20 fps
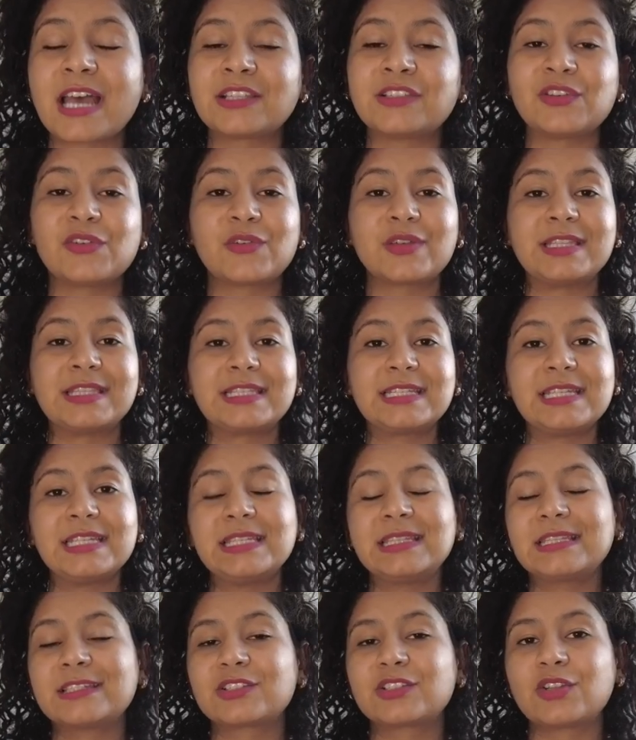as you can see
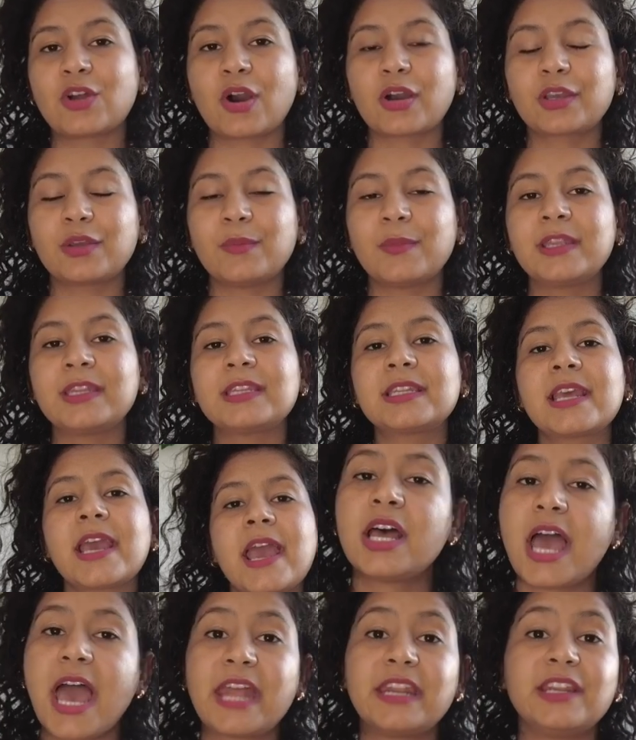in this document,
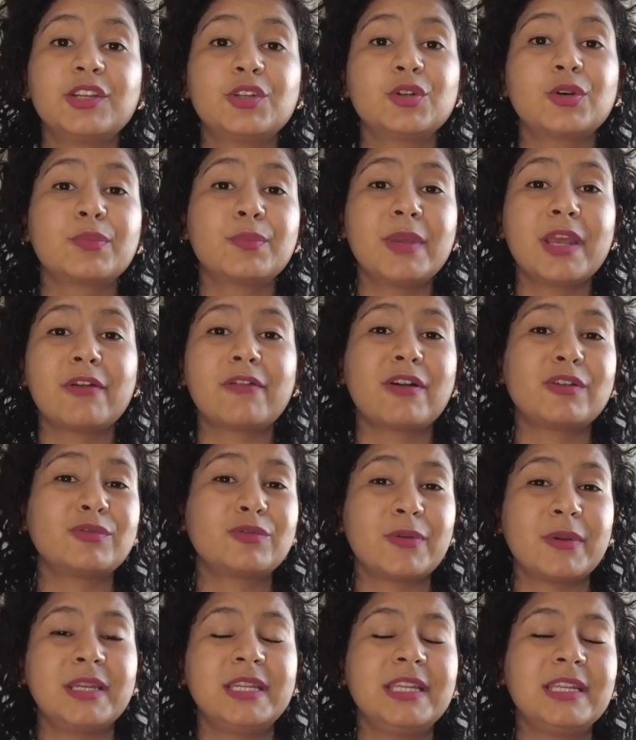and it took me around
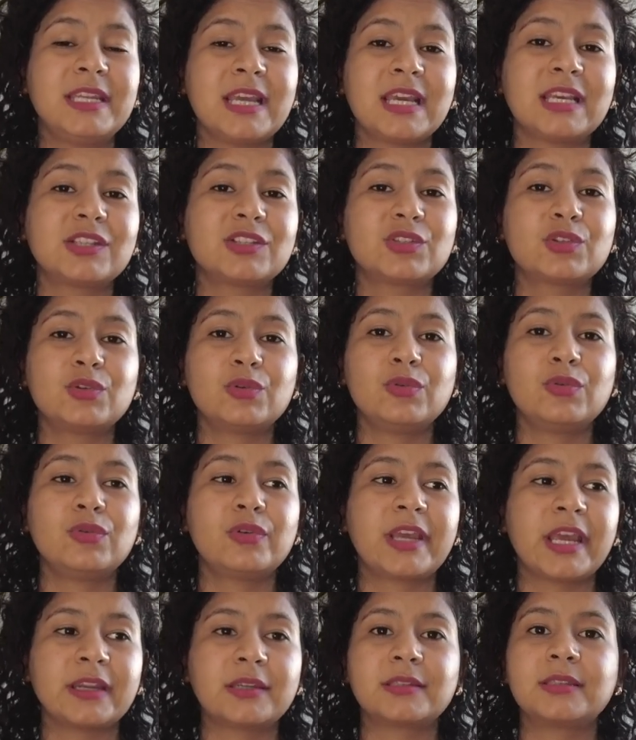20 days to
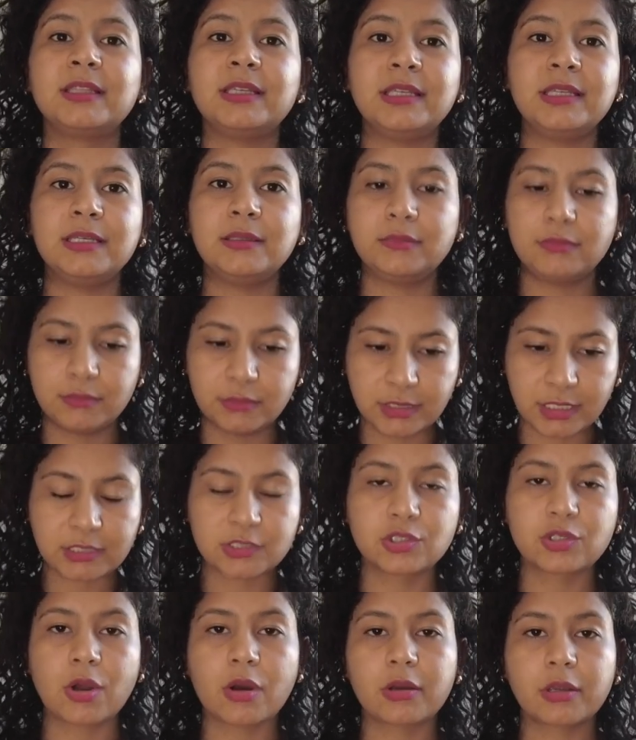get
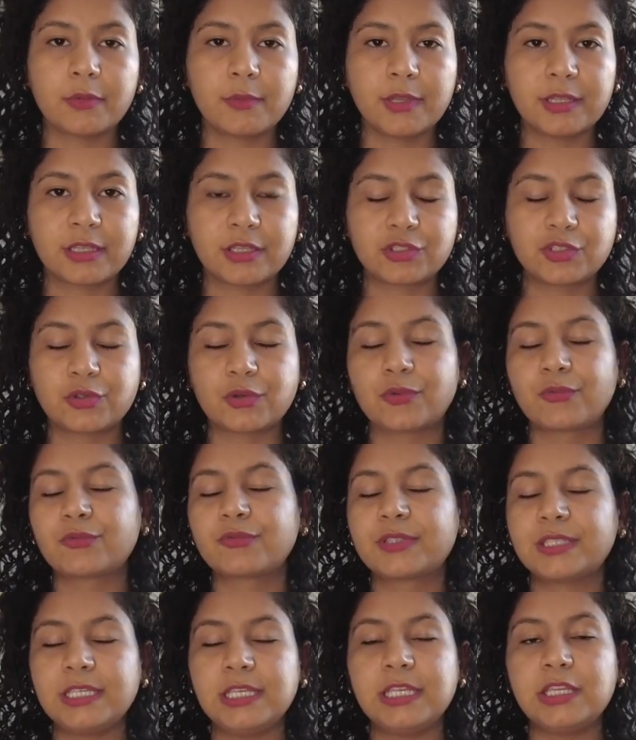this document that you're
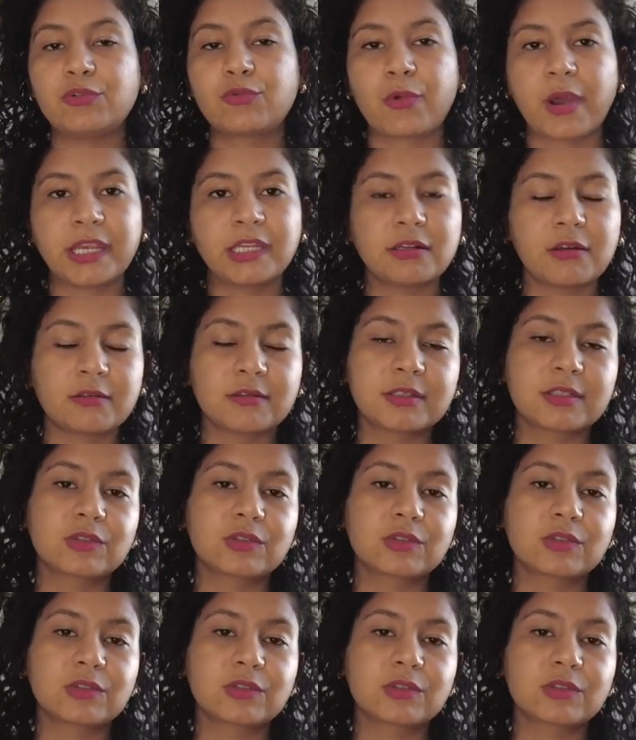seeing right on